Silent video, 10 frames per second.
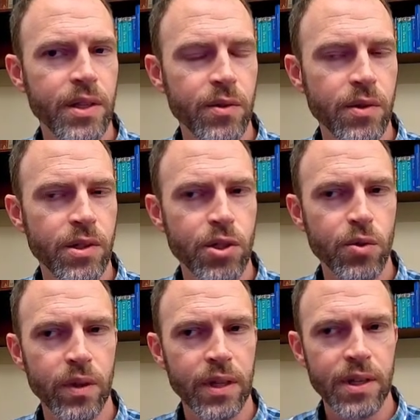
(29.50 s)
and this was
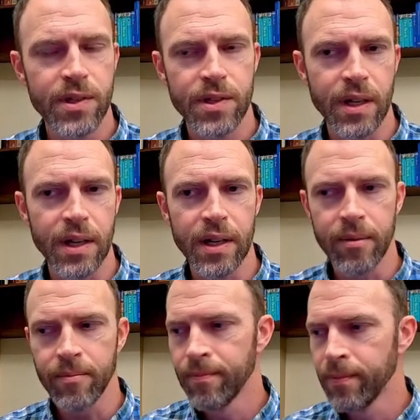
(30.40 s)
just released
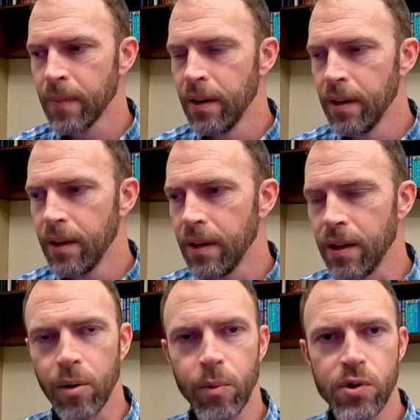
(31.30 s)
in
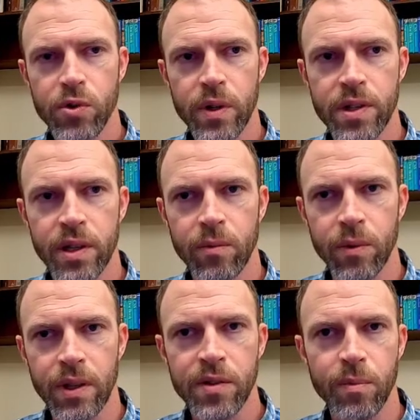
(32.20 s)
our most recent
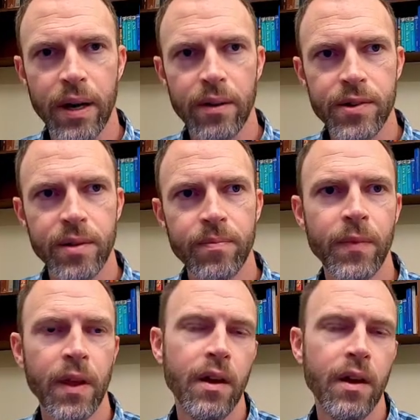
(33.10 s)
release of Pyrosim.